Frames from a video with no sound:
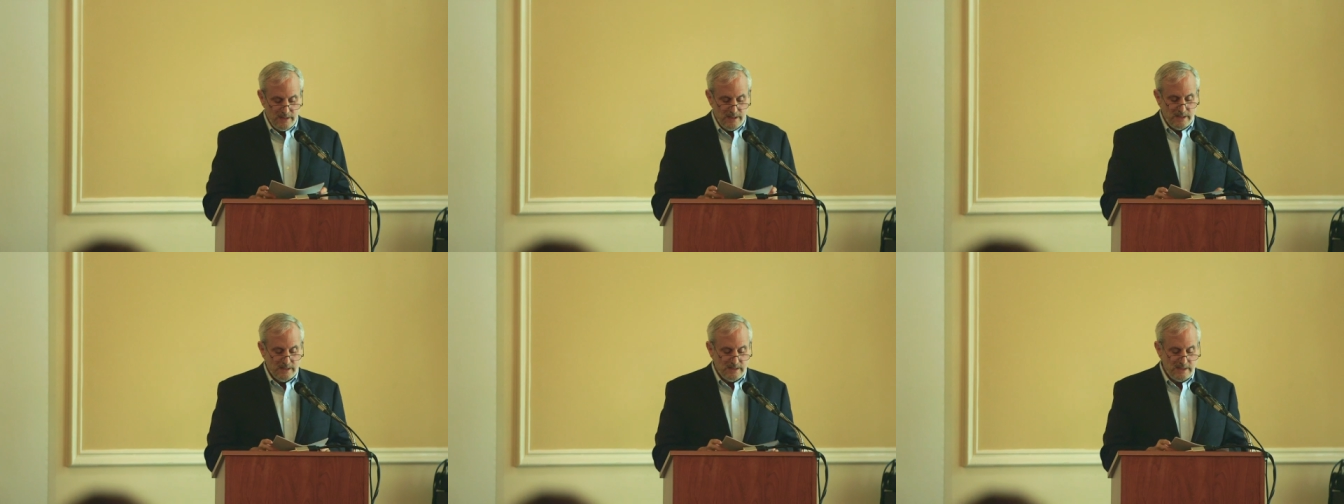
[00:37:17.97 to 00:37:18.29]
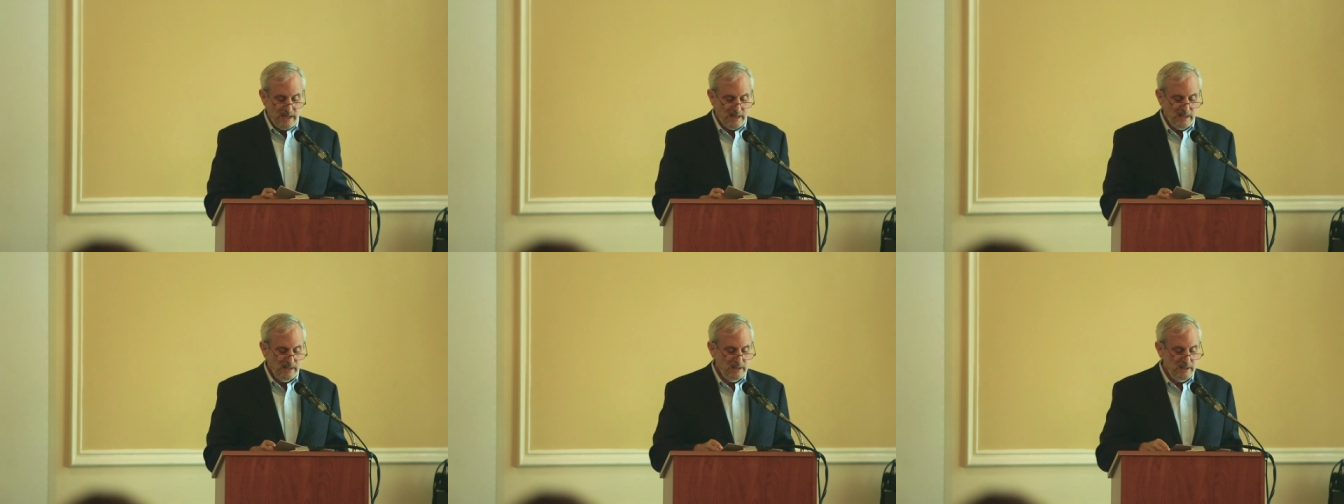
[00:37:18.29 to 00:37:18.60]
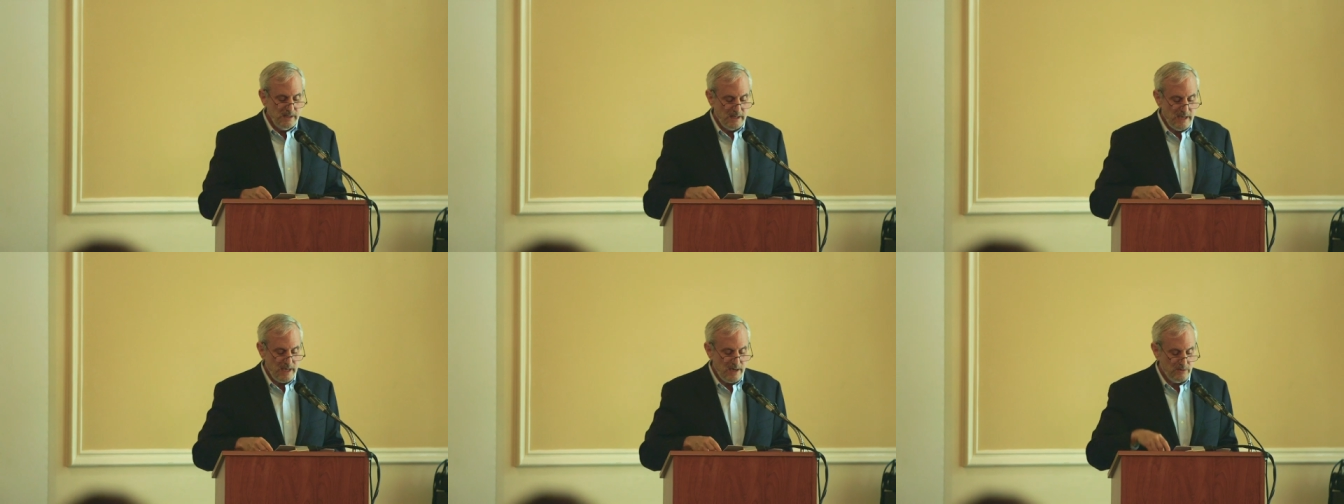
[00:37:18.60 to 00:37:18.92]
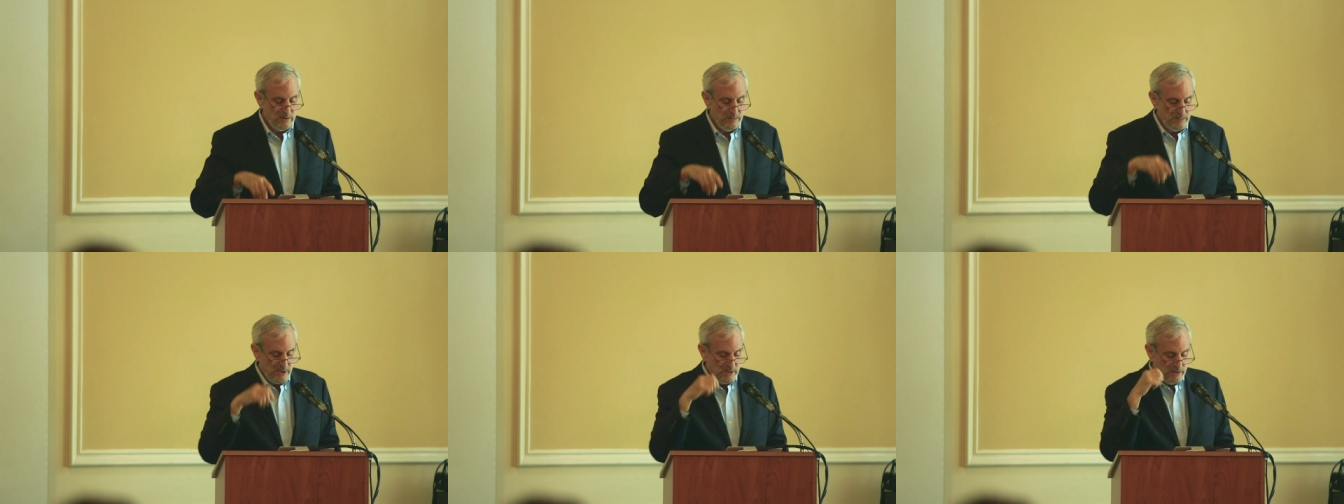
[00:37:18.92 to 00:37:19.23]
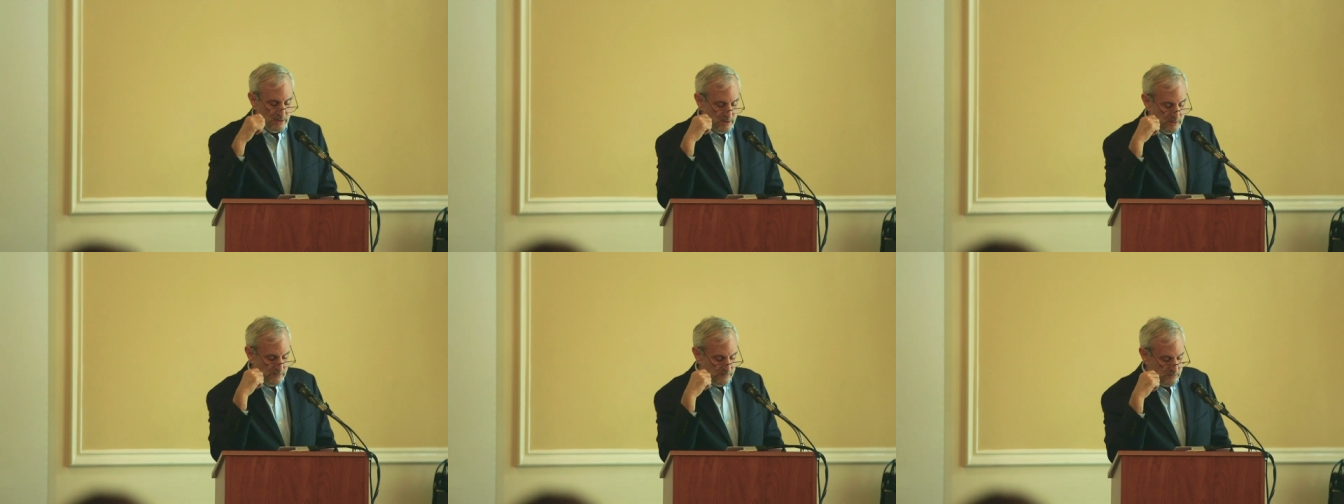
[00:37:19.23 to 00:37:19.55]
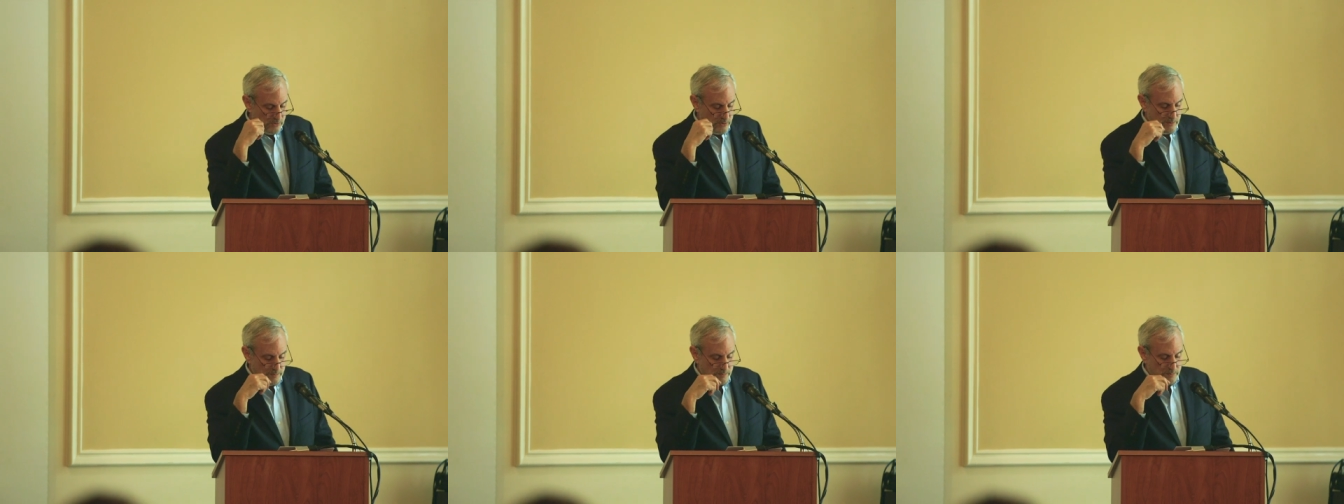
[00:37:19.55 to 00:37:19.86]
Secondly, accountability
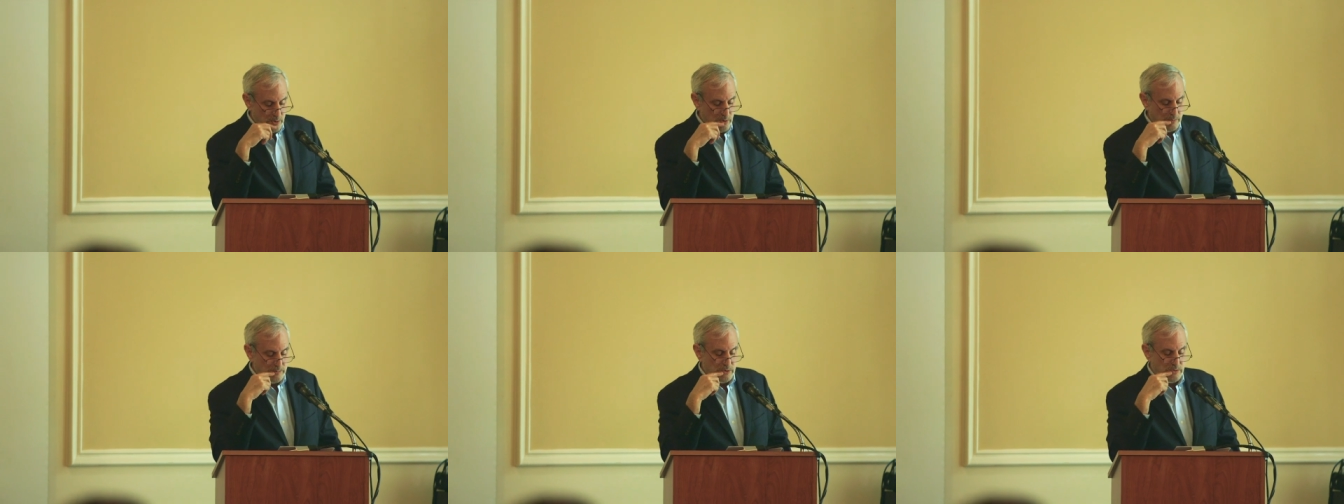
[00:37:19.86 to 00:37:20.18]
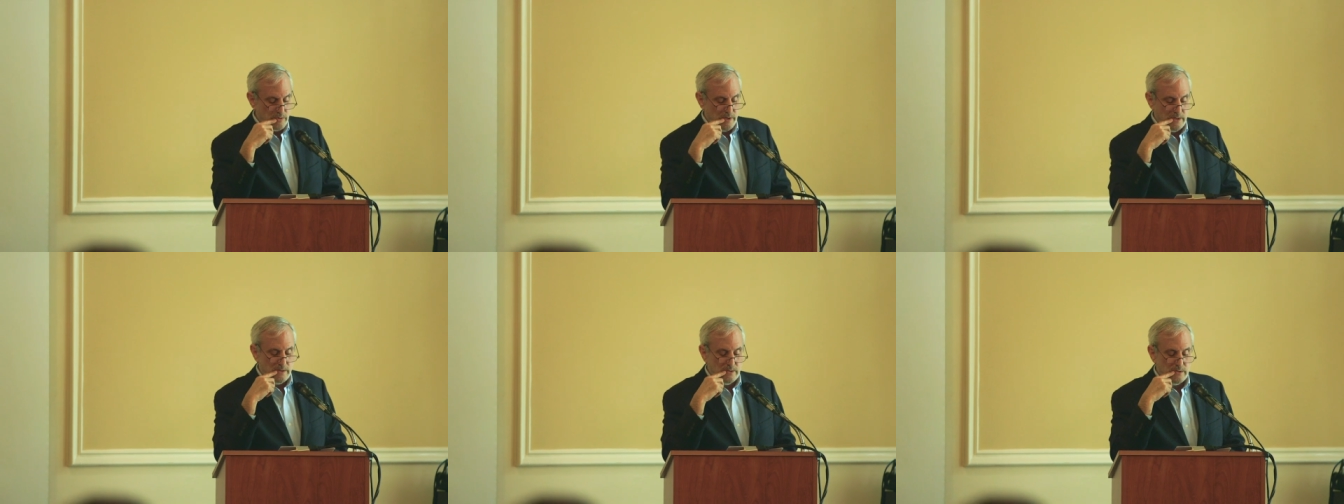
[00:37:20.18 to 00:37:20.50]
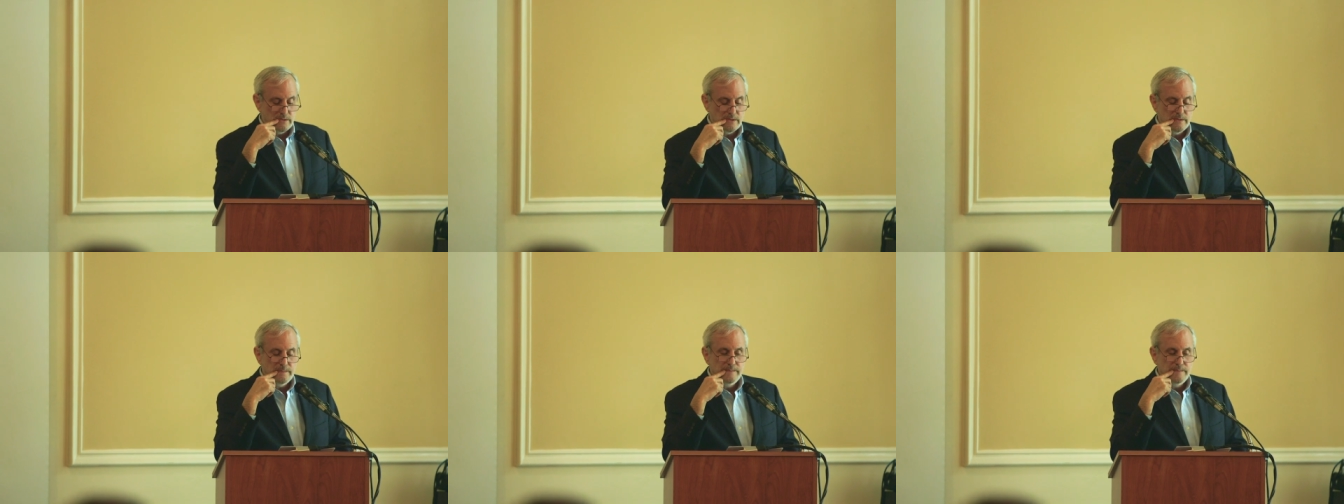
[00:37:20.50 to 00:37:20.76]
for perpetrators.